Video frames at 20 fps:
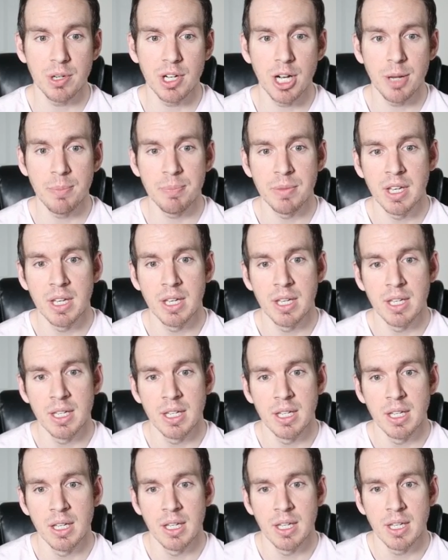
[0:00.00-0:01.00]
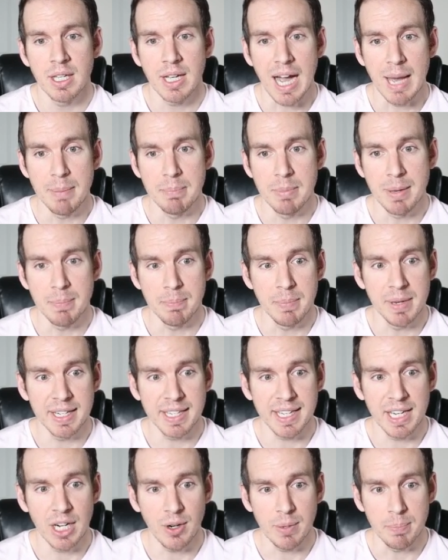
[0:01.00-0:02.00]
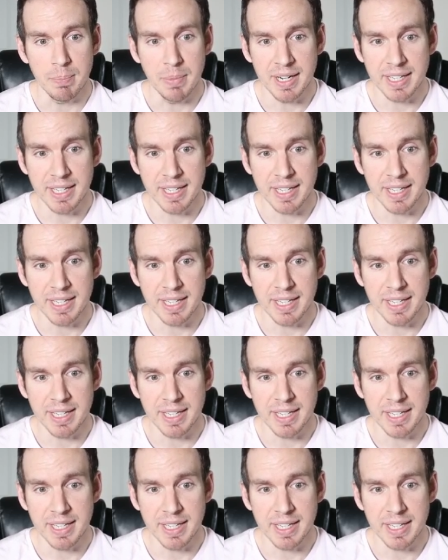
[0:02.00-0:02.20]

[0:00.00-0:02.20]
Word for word: well. I meant Medicare and